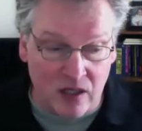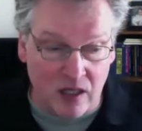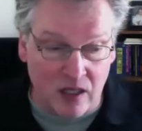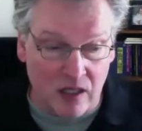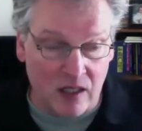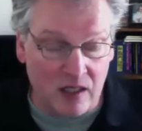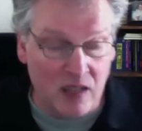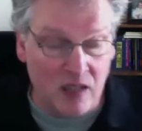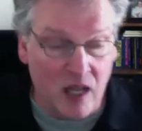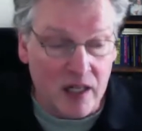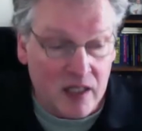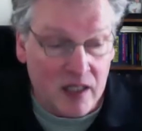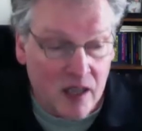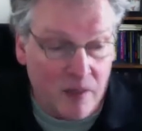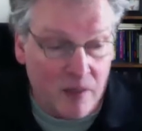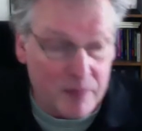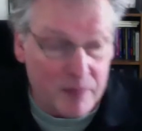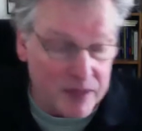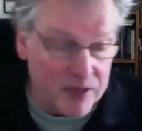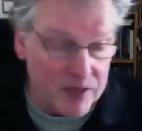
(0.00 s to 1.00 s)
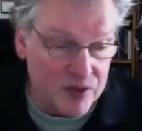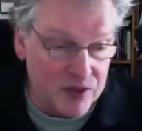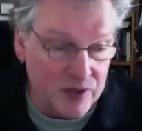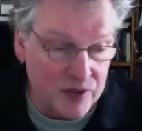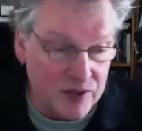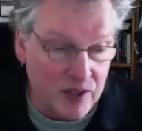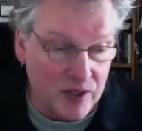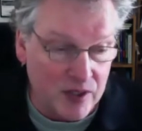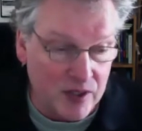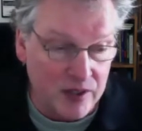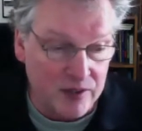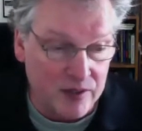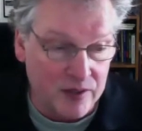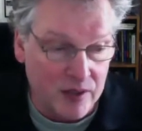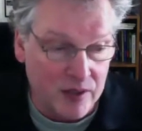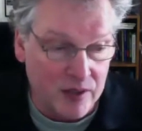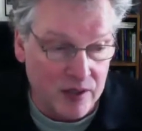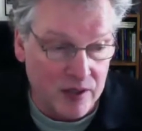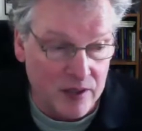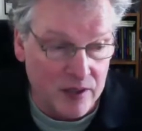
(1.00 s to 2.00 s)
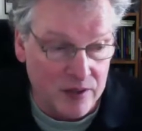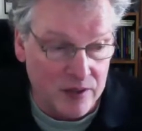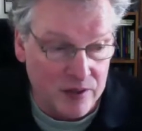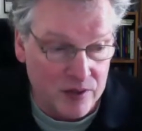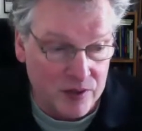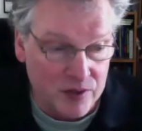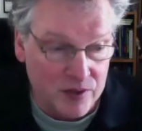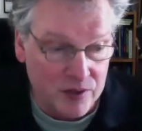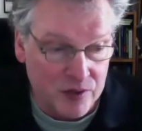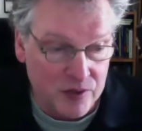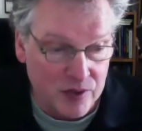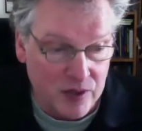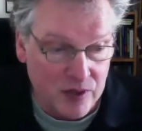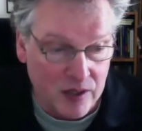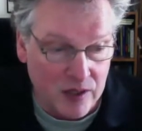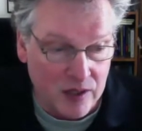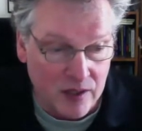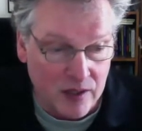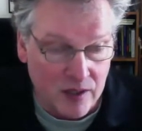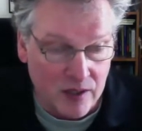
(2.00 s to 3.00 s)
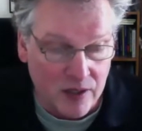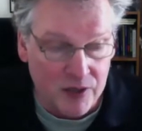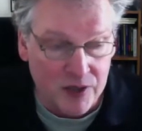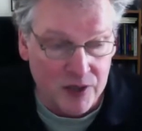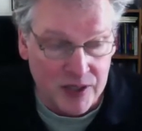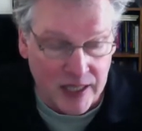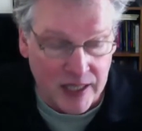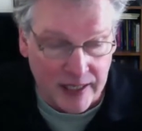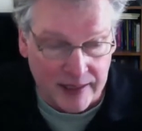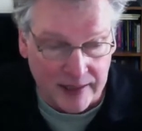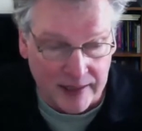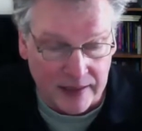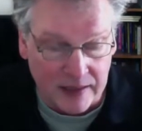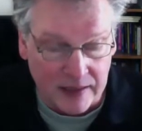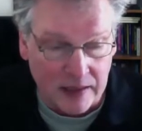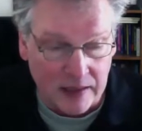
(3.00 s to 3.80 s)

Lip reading: A lot of companies are undertaking it.